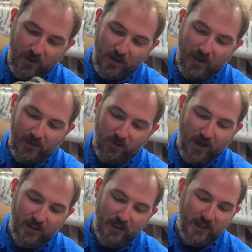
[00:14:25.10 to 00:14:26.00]
I
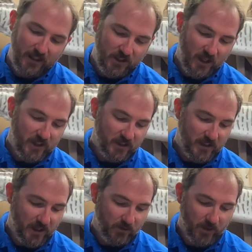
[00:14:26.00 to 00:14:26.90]
like that they changed
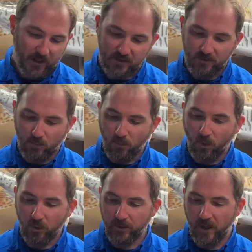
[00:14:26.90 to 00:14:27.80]
the T-Rex
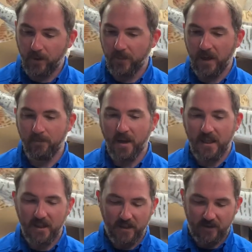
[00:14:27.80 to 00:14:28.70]
mold up and
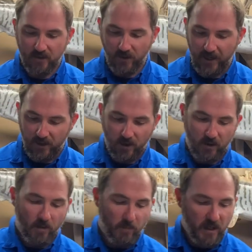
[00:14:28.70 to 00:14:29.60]
made this like
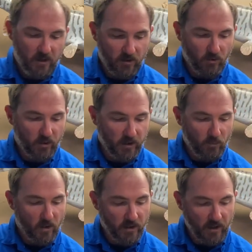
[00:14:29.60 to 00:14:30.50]
the meaner looking
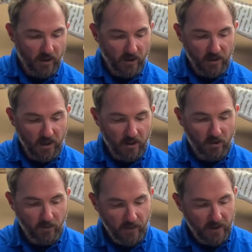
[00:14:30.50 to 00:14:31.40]
one, you know,
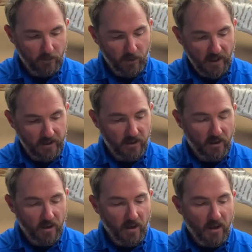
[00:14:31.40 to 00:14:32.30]
the bigger buck.
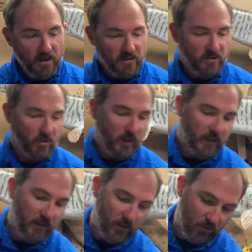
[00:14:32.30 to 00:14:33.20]
So
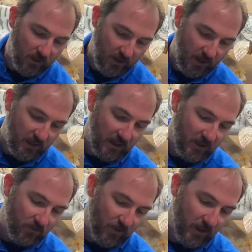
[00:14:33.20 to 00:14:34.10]
like, you know, you could eat
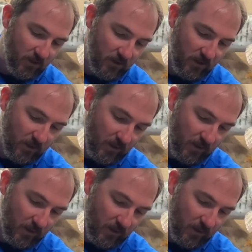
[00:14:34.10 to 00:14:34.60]
these figures.